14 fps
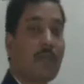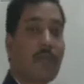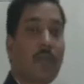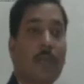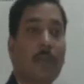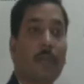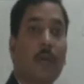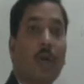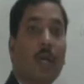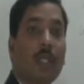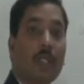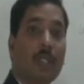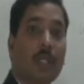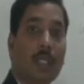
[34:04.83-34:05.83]
given
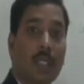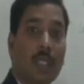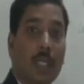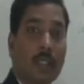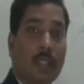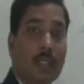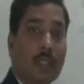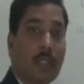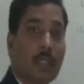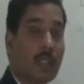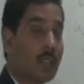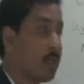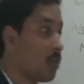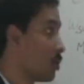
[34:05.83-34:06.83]
0.38.
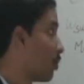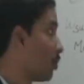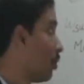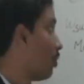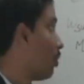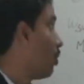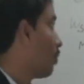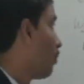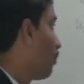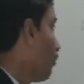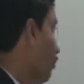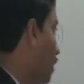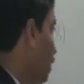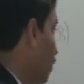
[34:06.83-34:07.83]
So
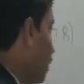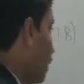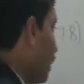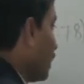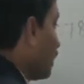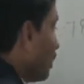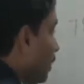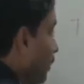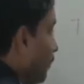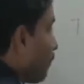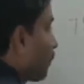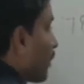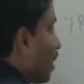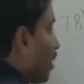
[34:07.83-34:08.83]
we know that
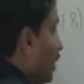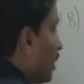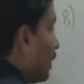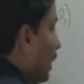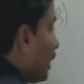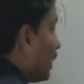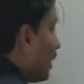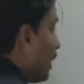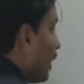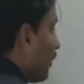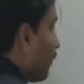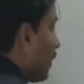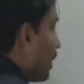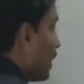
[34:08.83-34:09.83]
del
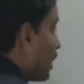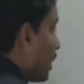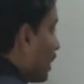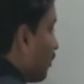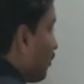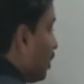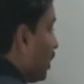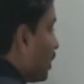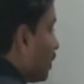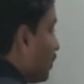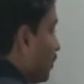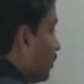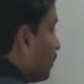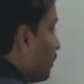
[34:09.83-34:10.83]
Tf is equal
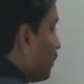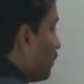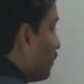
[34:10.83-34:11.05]
to